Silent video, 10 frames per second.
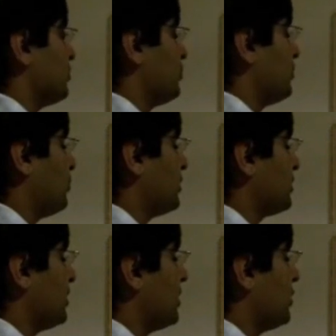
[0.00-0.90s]

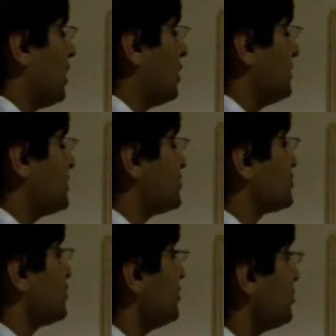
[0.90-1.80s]
what are we
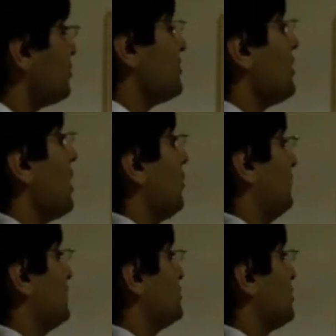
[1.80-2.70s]
concerned with
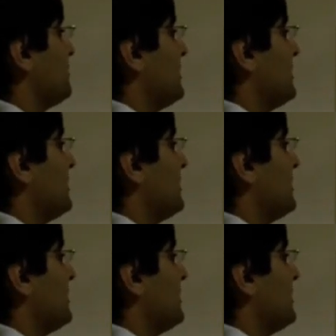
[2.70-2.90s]
when we talk